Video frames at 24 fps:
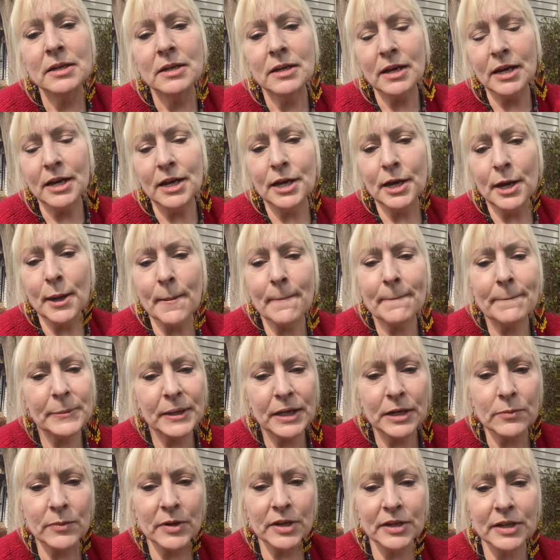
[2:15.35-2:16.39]
Um,
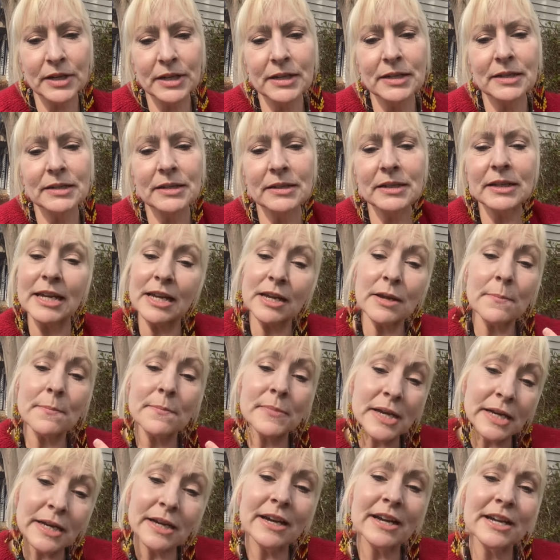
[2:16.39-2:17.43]
gonna work on like
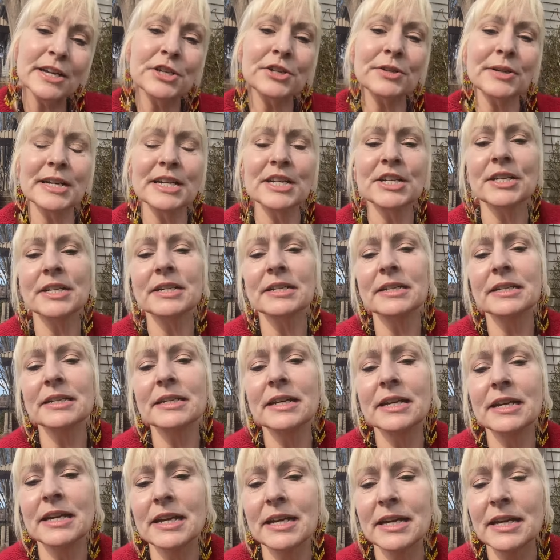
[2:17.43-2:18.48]
mega hydration
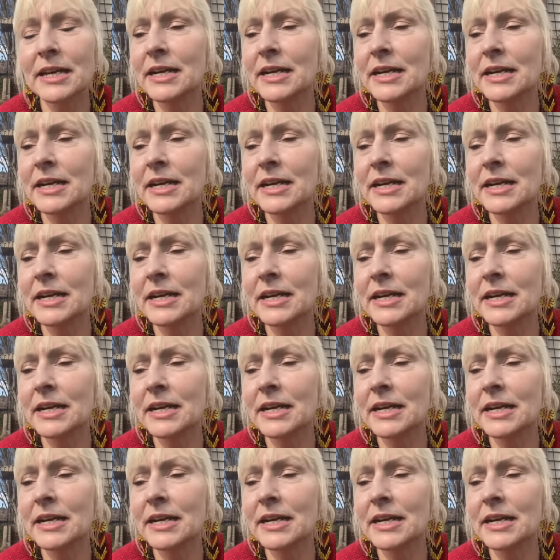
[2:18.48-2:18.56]
today.